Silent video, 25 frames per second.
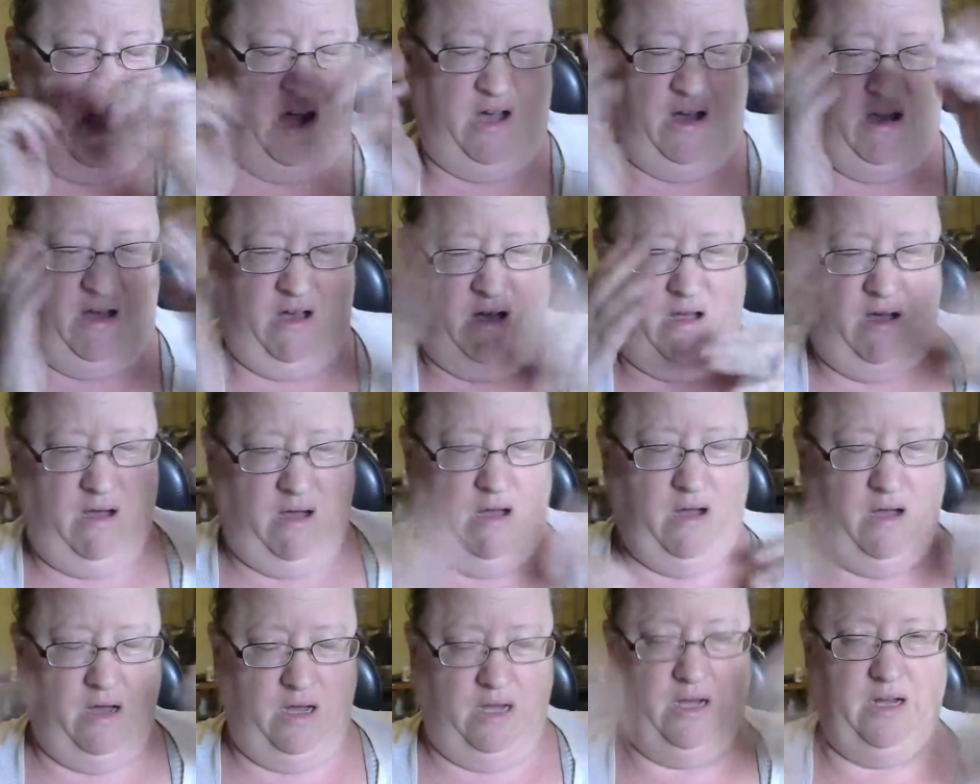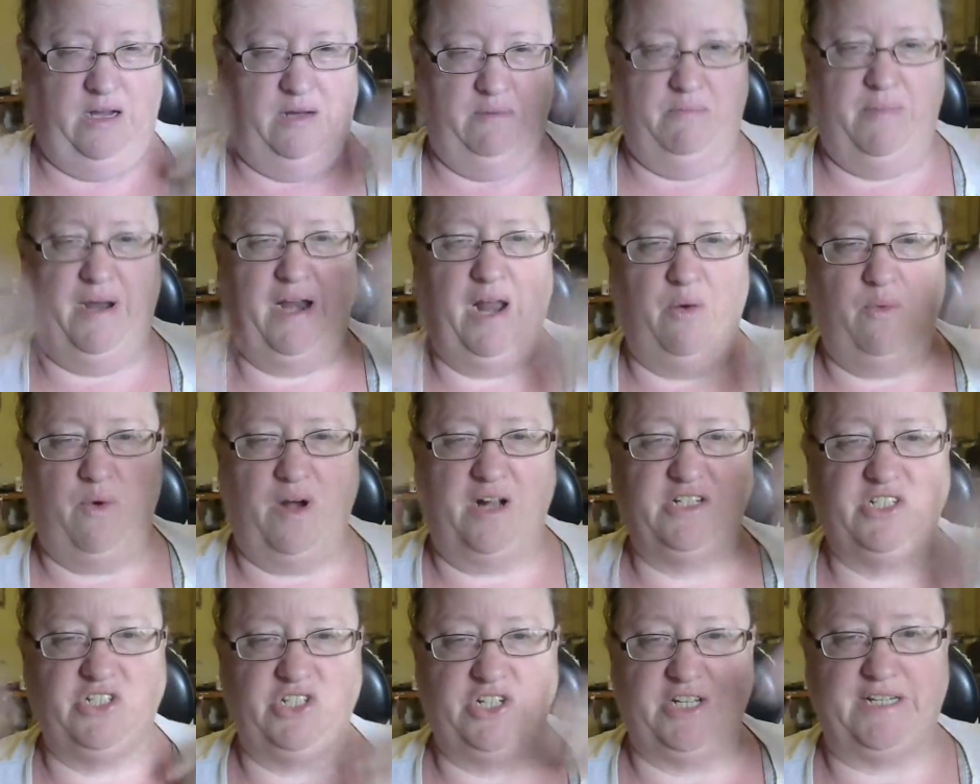Oh, but I
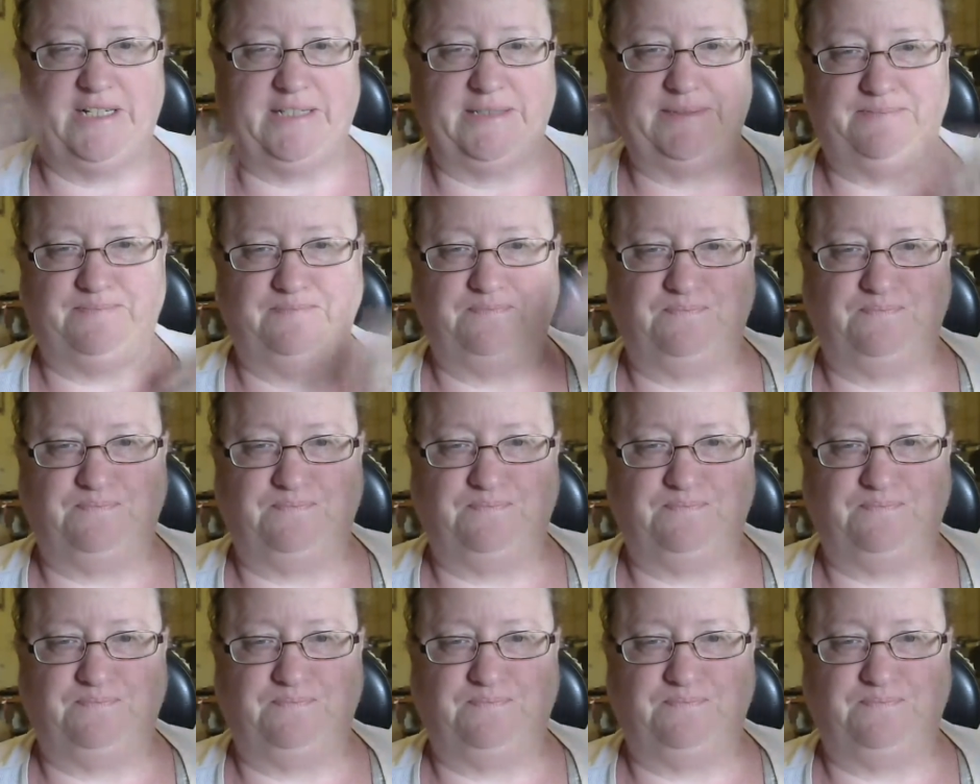watched it.